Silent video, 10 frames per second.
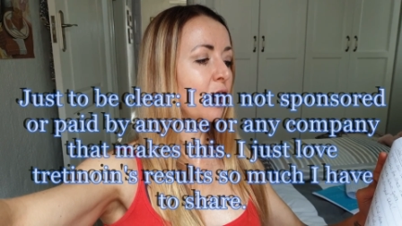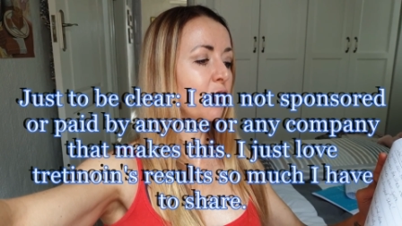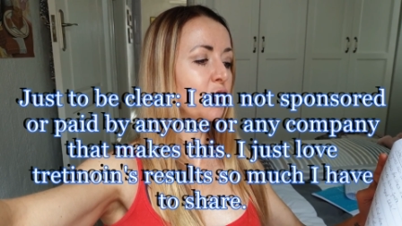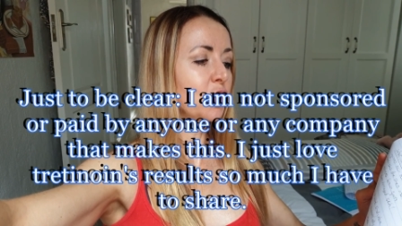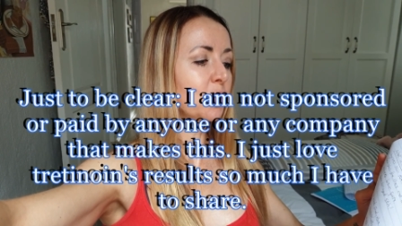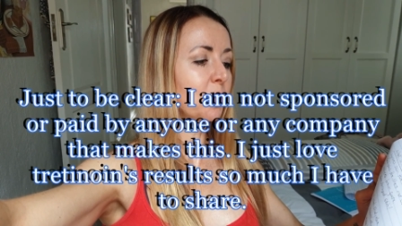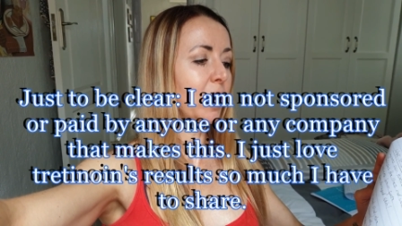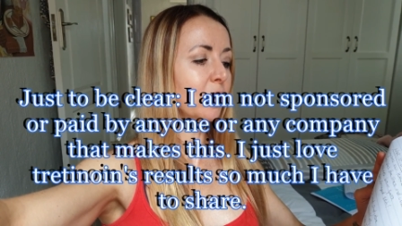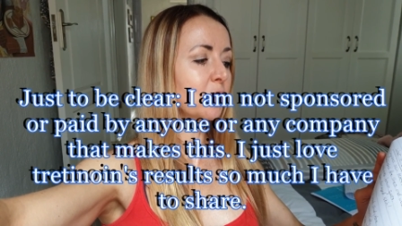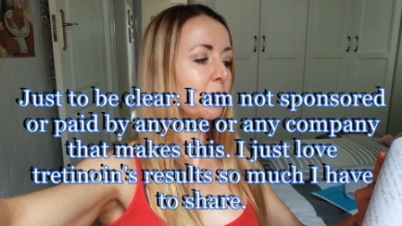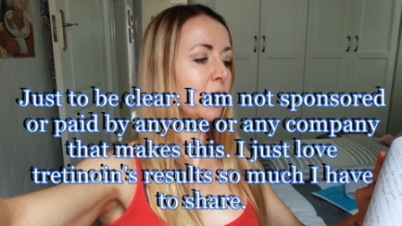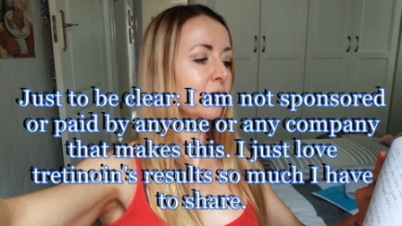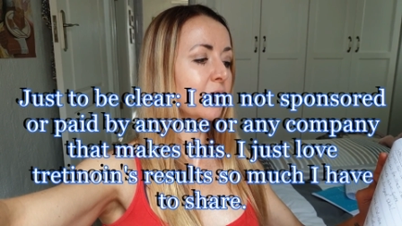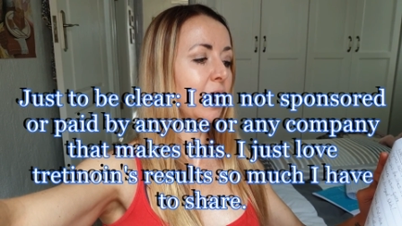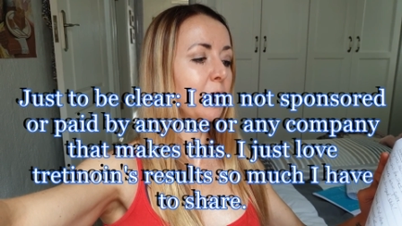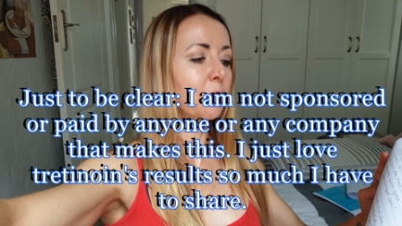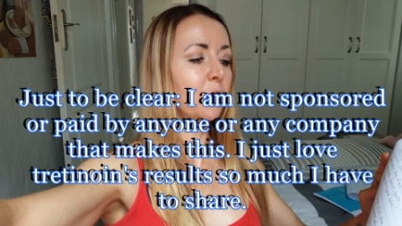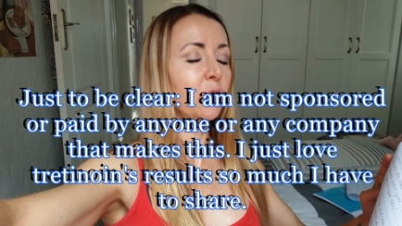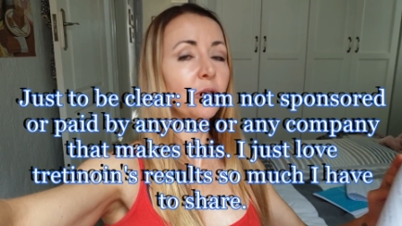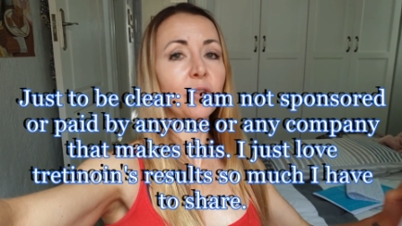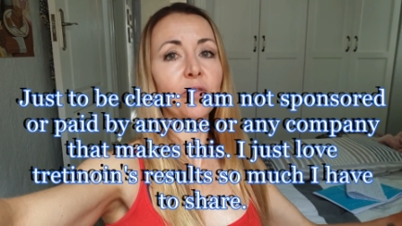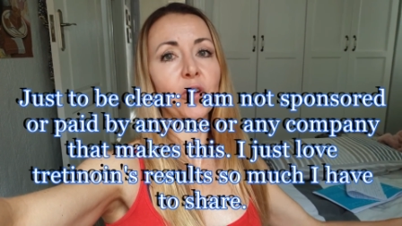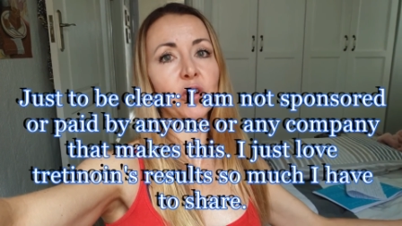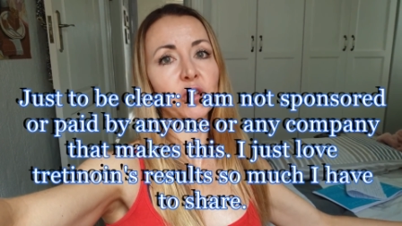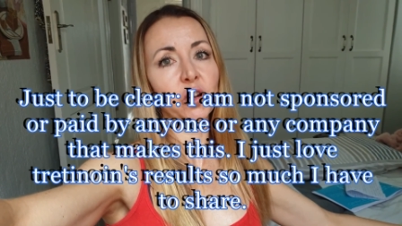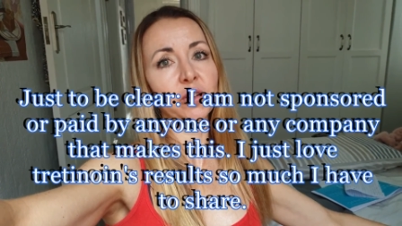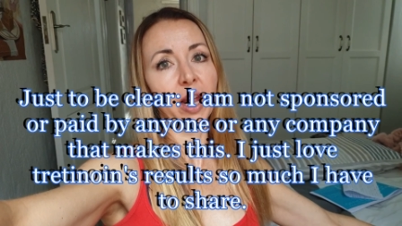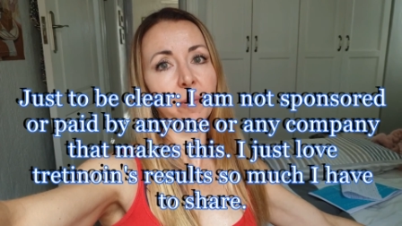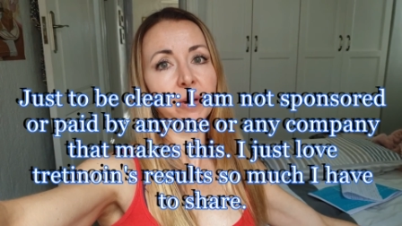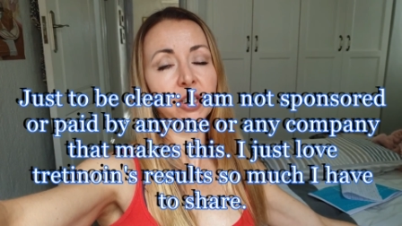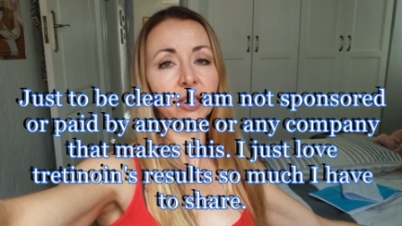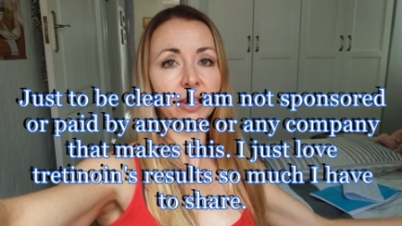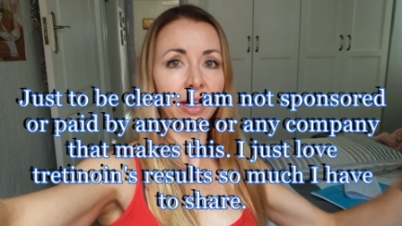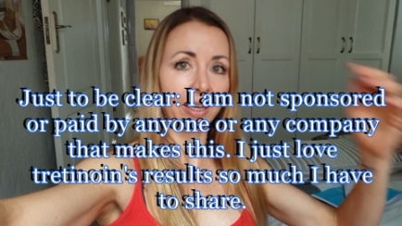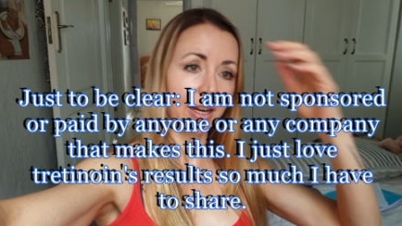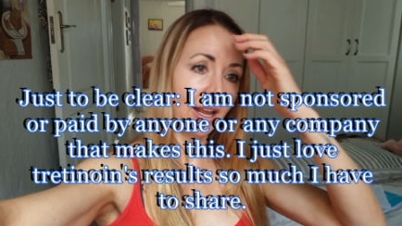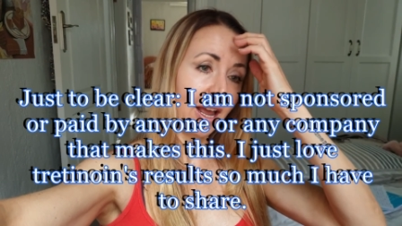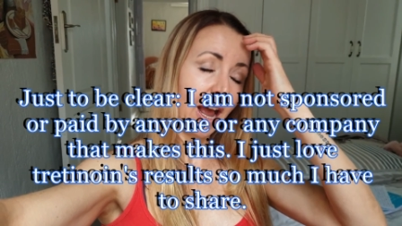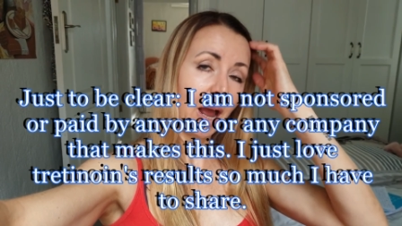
reduced brown spots and improved photo damaged skin.